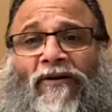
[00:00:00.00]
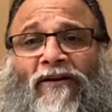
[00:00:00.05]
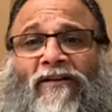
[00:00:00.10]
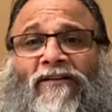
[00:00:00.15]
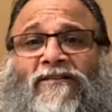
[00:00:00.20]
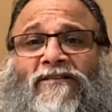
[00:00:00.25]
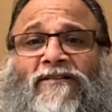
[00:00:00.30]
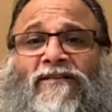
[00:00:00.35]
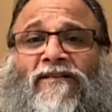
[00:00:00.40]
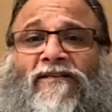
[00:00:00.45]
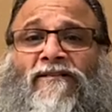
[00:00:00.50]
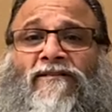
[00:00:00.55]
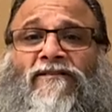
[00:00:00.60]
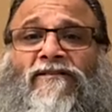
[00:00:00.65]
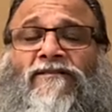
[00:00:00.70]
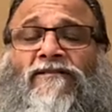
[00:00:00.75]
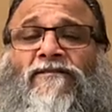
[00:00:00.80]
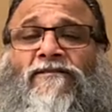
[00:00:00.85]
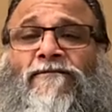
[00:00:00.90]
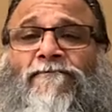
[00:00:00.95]
a
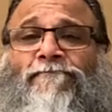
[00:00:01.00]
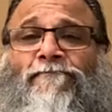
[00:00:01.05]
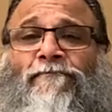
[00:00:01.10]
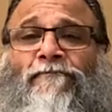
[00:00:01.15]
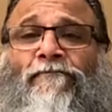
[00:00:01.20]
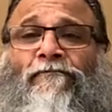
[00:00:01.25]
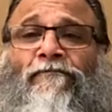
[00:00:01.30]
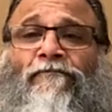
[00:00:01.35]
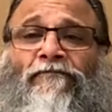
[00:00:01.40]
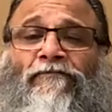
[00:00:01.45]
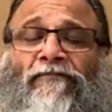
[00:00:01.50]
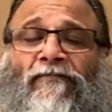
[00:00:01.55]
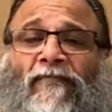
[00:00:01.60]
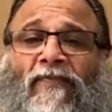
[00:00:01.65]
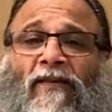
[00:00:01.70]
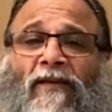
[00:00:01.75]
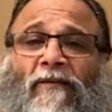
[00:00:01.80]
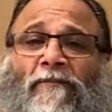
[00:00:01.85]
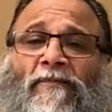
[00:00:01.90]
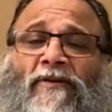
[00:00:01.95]
distance,
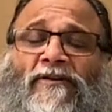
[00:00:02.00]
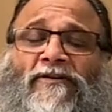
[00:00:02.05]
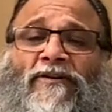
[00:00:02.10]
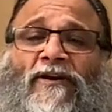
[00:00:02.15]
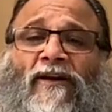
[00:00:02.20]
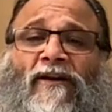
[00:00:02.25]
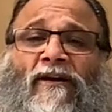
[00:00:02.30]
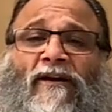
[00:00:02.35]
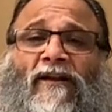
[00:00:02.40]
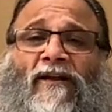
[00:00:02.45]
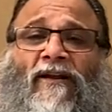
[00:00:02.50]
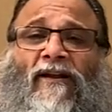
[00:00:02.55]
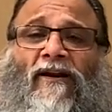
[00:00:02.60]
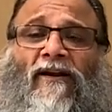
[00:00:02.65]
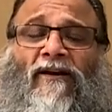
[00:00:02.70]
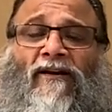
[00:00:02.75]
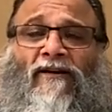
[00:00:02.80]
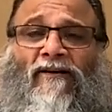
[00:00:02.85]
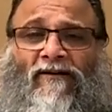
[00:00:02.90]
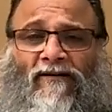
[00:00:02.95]
immediately
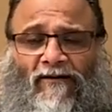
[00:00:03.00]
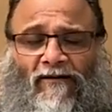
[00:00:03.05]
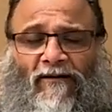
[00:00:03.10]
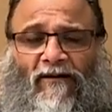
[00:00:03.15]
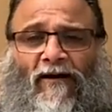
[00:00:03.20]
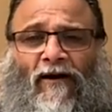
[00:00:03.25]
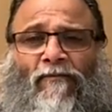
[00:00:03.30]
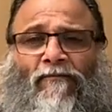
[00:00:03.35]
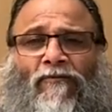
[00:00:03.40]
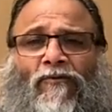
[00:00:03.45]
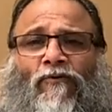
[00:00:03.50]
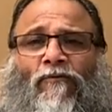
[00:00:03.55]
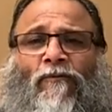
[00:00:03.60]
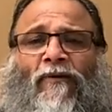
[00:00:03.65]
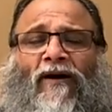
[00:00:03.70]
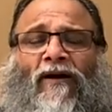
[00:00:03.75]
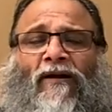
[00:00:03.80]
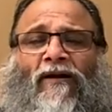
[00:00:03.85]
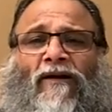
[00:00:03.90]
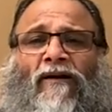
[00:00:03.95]
come to
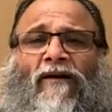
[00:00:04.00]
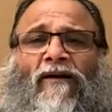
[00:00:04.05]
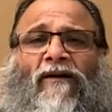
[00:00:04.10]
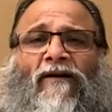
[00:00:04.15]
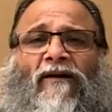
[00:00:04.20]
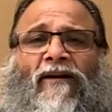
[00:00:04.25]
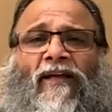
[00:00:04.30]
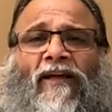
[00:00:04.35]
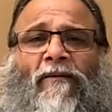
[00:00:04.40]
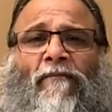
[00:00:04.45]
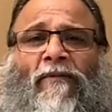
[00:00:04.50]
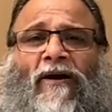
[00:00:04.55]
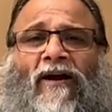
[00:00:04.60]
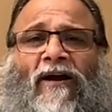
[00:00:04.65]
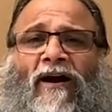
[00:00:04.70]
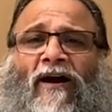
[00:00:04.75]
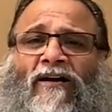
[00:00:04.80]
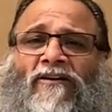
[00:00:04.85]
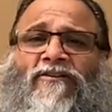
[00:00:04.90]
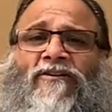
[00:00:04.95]
my, take my
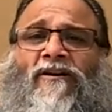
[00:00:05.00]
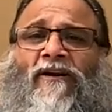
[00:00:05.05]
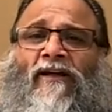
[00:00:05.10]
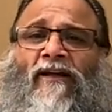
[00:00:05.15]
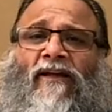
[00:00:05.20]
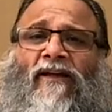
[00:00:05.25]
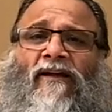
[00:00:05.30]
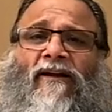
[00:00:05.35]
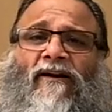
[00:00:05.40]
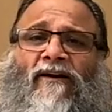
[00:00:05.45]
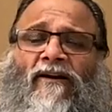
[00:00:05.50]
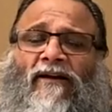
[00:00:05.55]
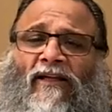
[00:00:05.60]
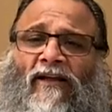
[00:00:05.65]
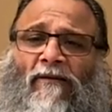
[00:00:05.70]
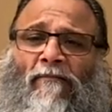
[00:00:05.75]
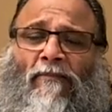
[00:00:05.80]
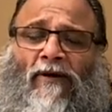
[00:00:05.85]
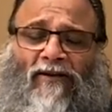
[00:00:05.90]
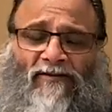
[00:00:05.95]
ashray,
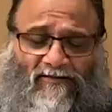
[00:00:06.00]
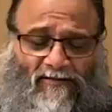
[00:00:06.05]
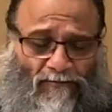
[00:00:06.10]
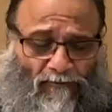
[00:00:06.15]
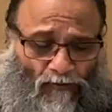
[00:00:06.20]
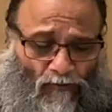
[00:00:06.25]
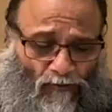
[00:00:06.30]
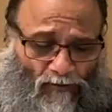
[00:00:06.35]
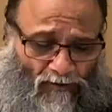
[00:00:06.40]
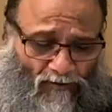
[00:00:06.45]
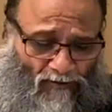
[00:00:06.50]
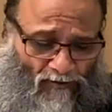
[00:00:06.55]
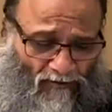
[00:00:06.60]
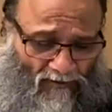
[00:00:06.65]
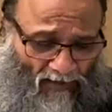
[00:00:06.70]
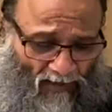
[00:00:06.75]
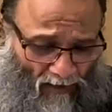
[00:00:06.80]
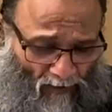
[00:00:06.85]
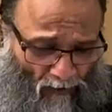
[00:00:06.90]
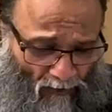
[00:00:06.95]
take my support,
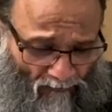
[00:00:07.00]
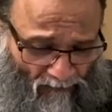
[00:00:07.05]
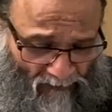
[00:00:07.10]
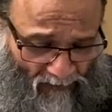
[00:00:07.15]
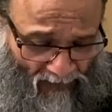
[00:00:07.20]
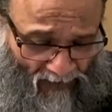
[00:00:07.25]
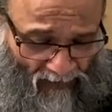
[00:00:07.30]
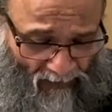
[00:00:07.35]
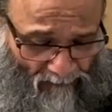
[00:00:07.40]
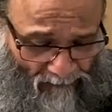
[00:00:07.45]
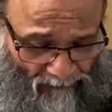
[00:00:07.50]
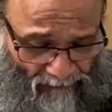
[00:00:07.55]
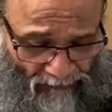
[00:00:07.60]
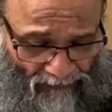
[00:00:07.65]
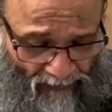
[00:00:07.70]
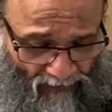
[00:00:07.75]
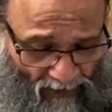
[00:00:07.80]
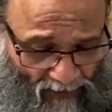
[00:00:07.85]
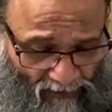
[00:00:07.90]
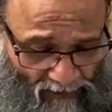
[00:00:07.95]
think of me.
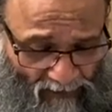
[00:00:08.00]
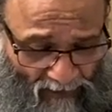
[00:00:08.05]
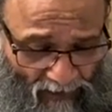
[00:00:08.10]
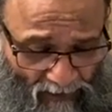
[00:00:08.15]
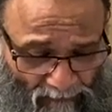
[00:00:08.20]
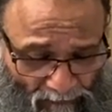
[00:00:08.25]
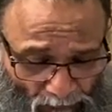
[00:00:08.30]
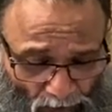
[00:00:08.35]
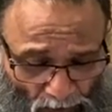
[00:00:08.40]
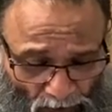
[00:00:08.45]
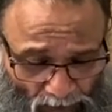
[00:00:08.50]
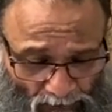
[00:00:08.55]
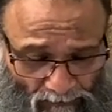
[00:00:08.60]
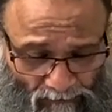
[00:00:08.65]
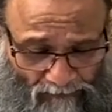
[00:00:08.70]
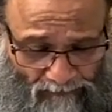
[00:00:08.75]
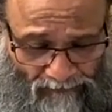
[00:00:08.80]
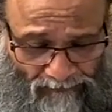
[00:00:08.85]
Therefore,